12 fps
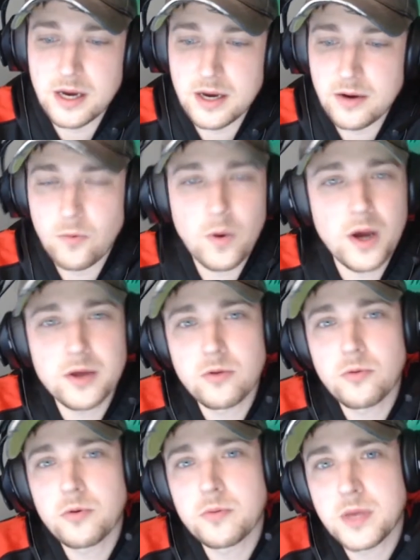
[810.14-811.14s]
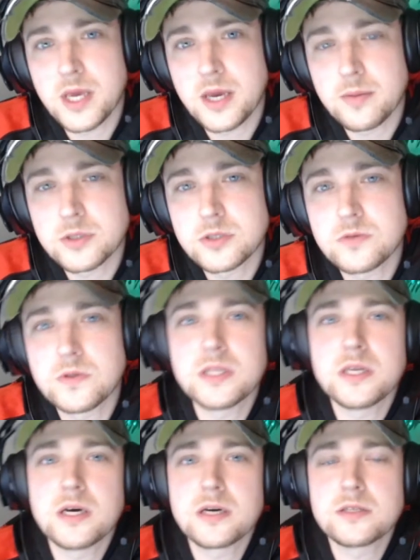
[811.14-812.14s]
while you would be able to
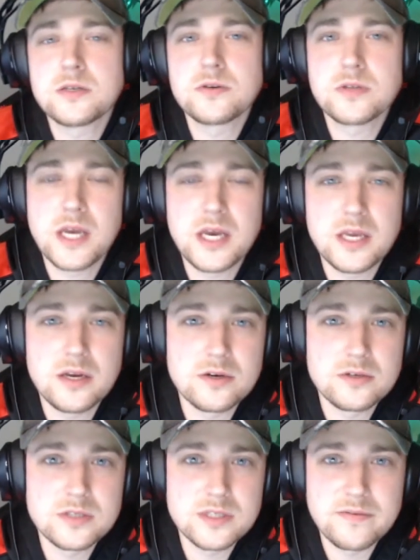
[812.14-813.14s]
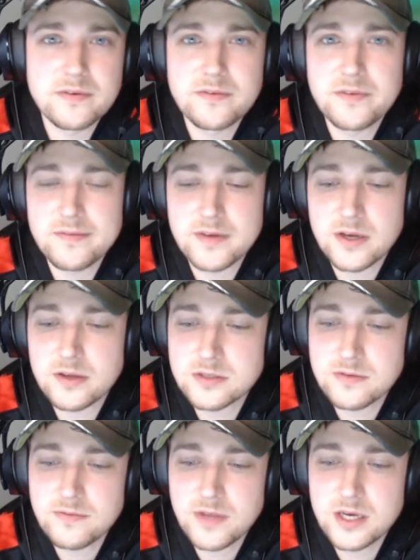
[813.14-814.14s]
deduct nearly
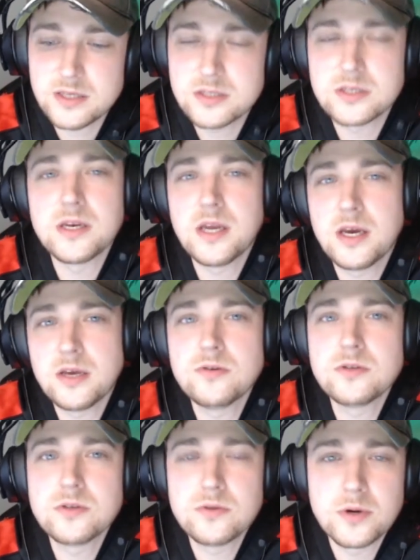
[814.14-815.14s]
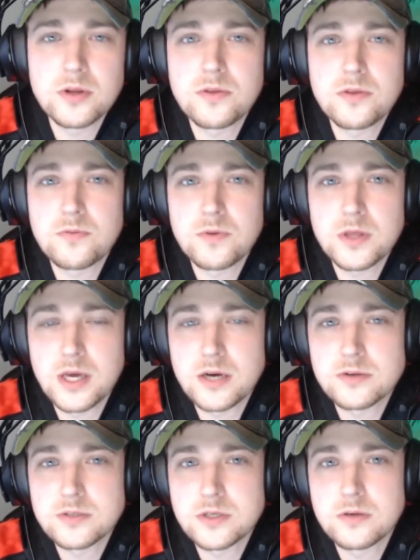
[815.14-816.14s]
$875 of that to net you to about
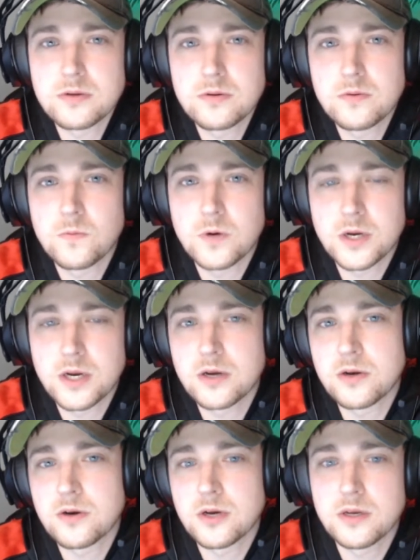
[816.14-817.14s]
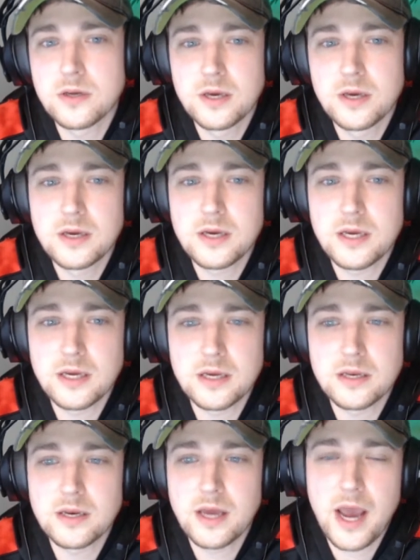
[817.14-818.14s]
$3,100
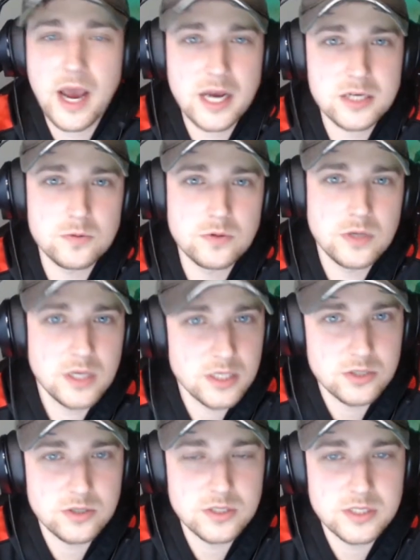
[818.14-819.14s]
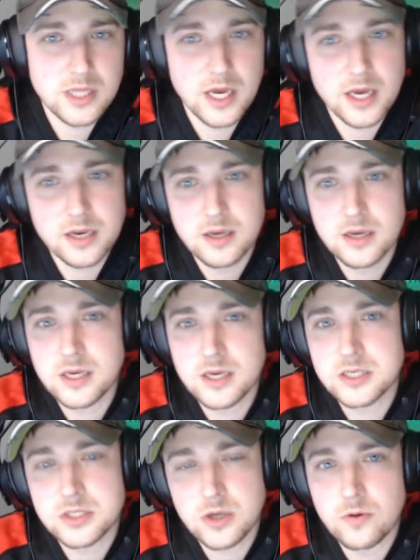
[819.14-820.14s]
in actual interest that
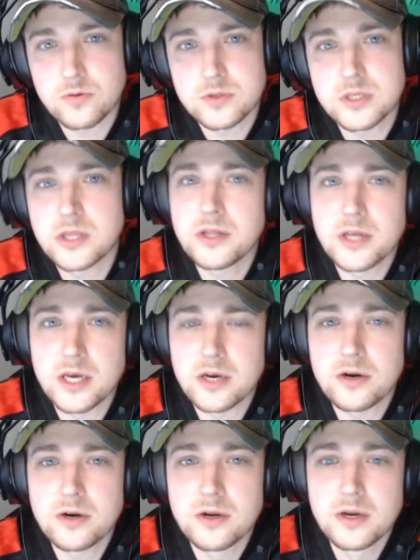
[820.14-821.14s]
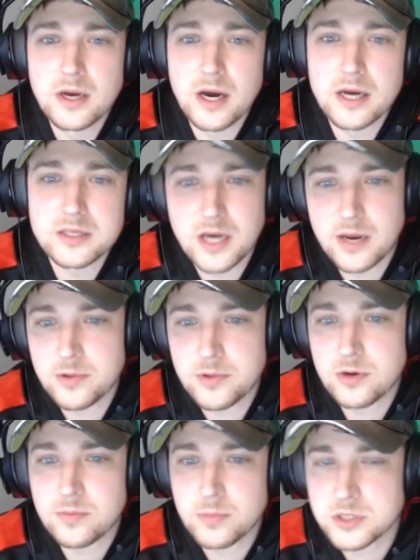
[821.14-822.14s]
is owed to the lender on top of
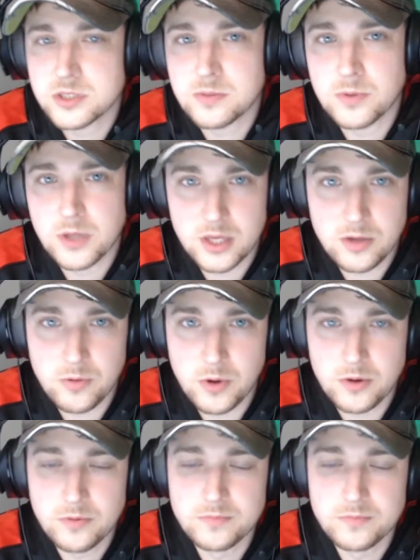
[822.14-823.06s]
your principal that you owe.